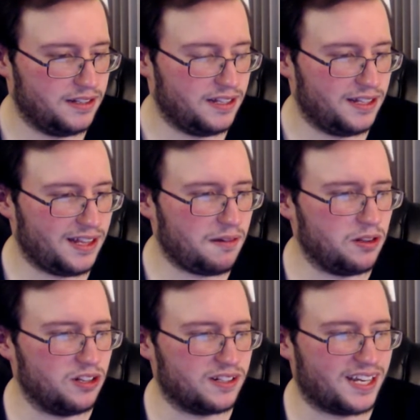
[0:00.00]
That one
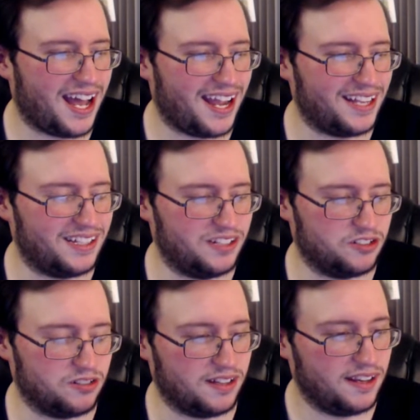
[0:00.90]
looked kind of
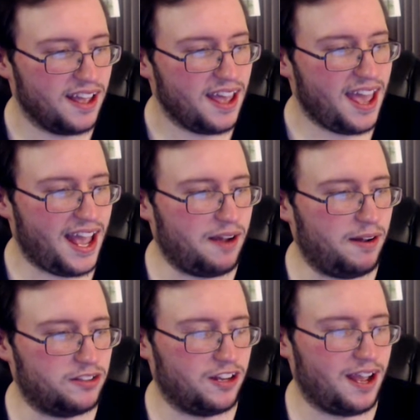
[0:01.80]
interesting. Anyway,
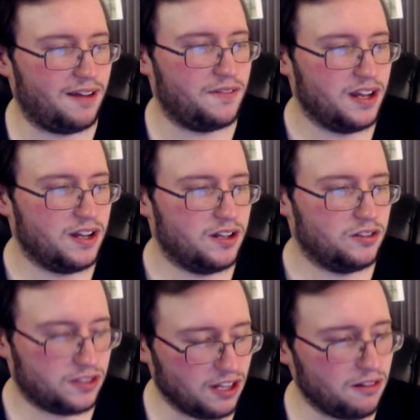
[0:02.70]
so you have
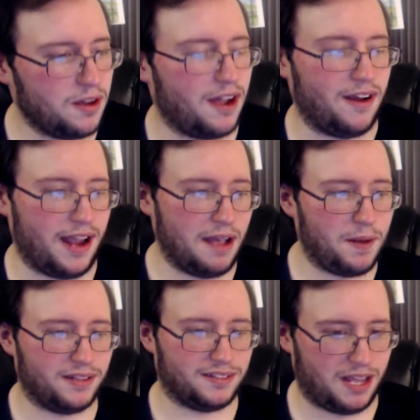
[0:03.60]
still... All right,
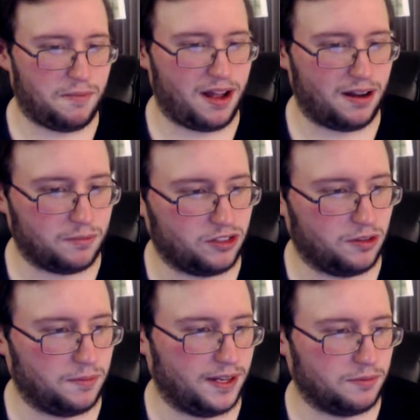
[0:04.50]
Apex came out, I'm
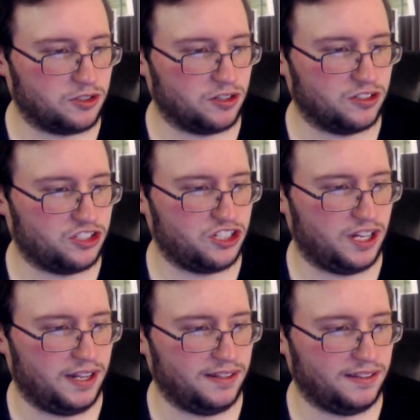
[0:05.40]
assuming. I'm sure it's
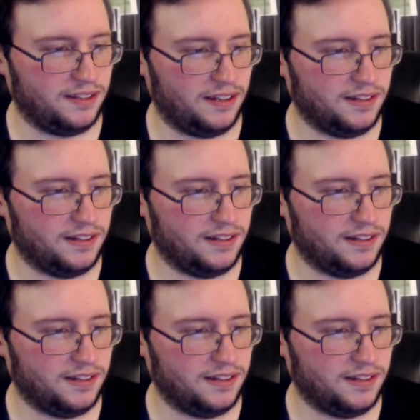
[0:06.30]
shit. Let's see.